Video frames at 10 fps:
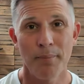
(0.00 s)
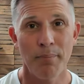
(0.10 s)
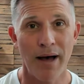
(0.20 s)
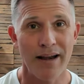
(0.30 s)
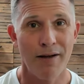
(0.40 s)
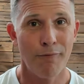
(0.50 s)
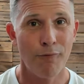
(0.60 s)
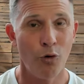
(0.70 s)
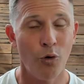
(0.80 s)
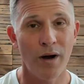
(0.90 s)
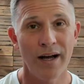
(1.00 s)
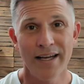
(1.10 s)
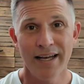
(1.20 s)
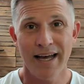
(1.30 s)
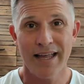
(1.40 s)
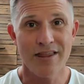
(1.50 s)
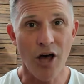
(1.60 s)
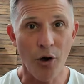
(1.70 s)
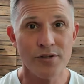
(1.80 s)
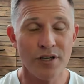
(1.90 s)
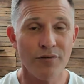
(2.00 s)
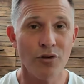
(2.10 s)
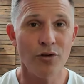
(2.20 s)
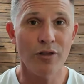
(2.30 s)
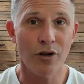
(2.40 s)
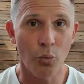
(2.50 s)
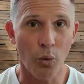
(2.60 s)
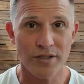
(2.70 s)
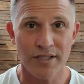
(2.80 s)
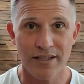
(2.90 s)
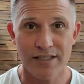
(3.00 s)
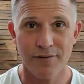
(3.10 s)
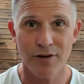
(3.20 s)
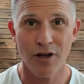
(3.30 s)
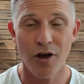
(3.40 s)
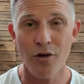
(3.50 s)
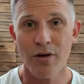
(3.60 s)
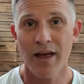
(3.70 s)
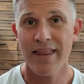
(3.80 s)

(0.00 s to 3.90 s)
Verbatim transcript: but for those of you that are watching this video